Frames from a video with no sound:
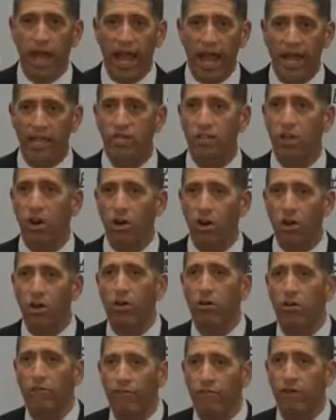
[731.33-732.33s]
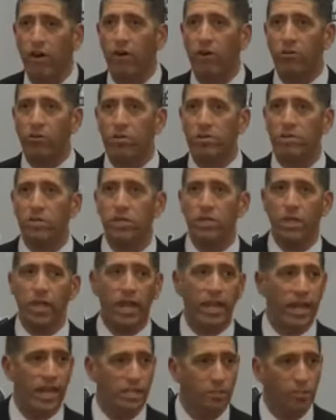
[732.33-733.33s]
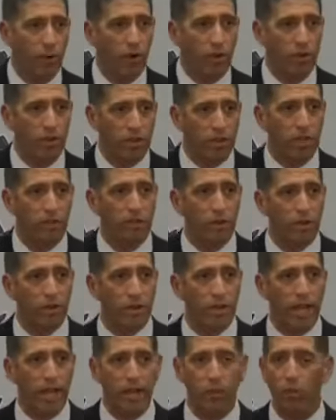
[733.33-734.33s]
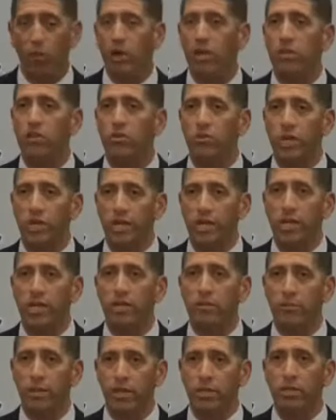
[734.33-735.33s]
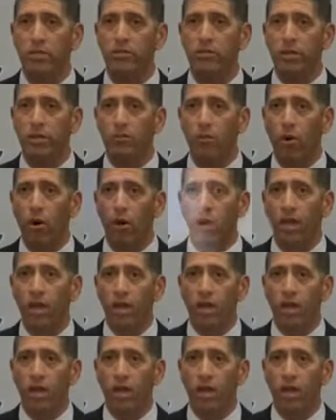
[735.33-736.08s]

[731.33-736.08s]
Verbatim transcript: ask our current folks and ask part of the community, hey, what do we need to be doing more?